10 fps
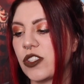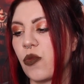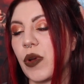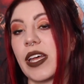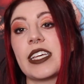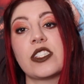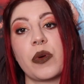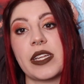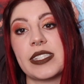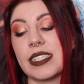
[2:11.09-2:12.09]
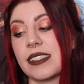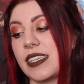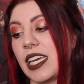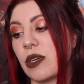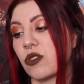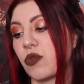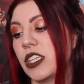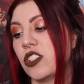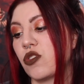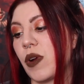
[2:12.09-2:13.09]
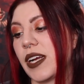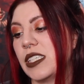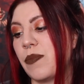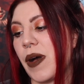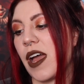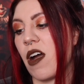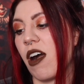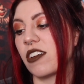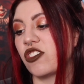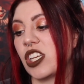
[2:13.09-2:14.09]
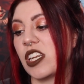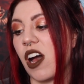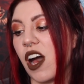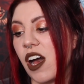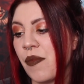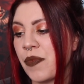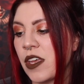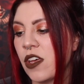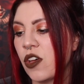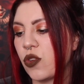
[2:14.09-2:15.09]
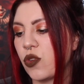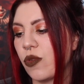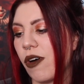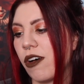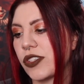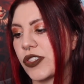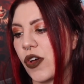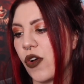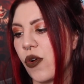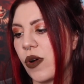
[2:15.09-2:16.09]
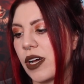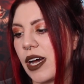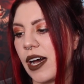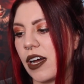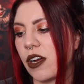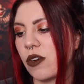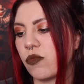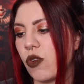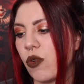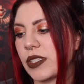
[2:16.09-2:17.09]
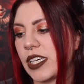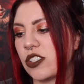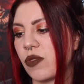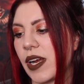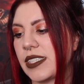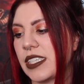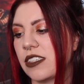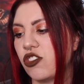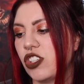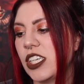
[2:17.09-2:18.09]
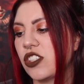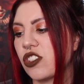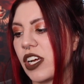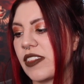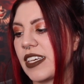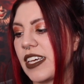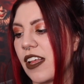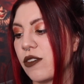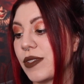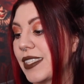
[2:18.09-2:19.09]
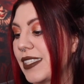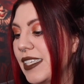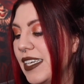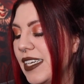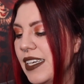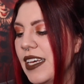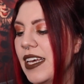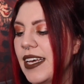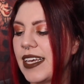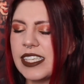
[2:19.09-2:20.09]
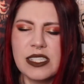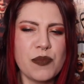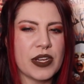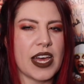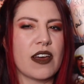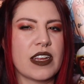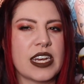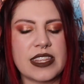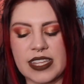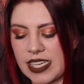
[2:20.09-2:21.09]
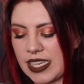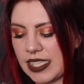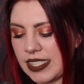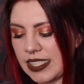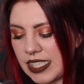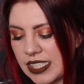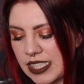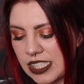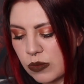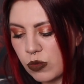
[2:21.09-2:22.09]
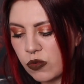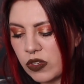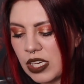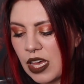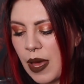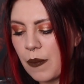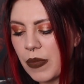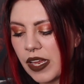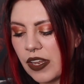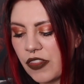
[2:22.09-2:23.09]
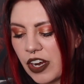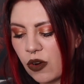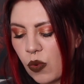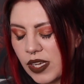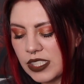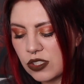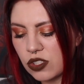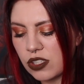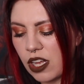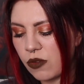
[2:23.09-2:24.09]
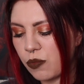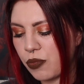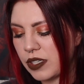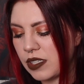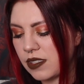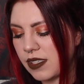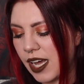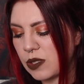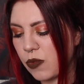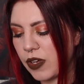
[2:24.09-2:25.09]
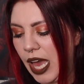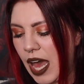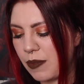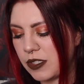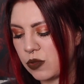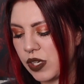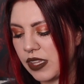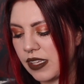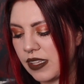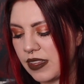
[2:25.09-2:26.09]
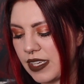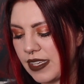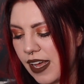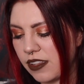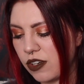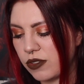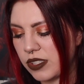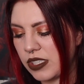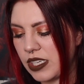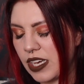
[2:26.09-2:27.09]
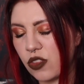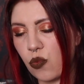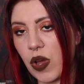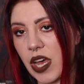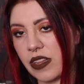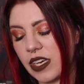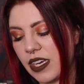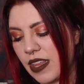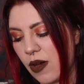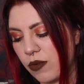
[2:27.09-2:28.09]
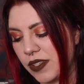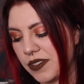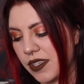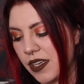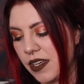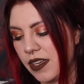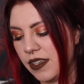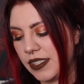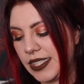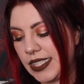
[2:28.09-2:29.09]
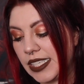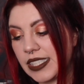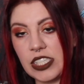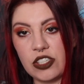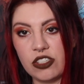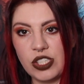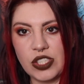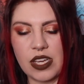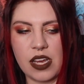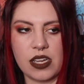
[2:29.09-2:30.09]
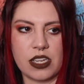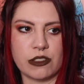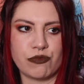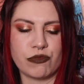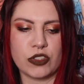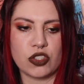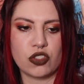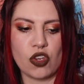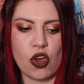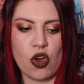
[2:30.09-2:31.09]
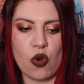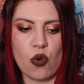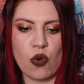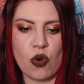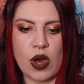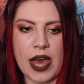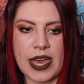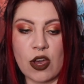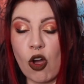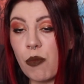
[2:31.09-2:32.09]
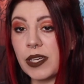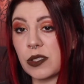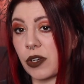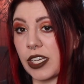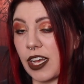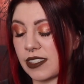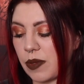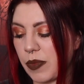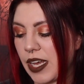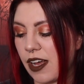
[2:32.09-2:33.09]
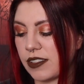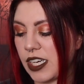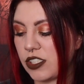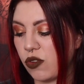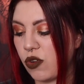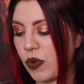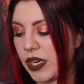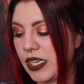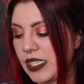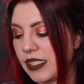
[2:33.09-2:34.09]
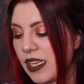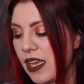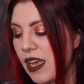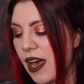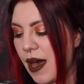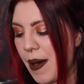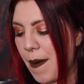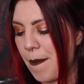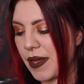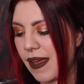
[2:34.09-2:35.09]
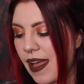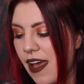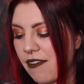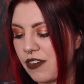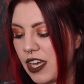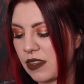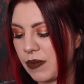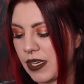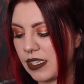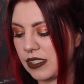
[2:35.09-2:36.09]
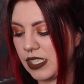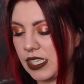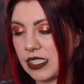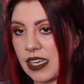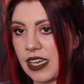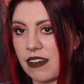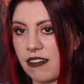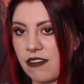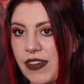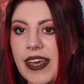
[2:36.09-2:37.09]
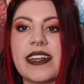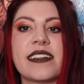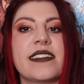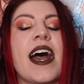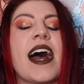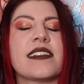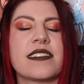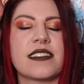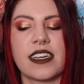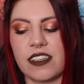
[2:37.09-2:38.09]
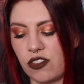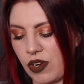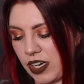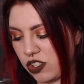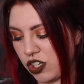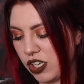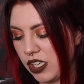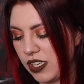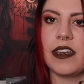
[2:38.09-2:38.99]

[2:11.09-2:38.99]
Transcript: So The Wailing 2016, it was written and directed by Hong Jin-na, who also wrote and directed The Chaser and The Yellow Sea. He hasn't put out anything since this movie, but there was a pretty sizable gap between The Yellow Sea and The Wailing. That was 6 years. So I hope he's working on something else. I don't know what it is. But I have faith because he is a fantastic director.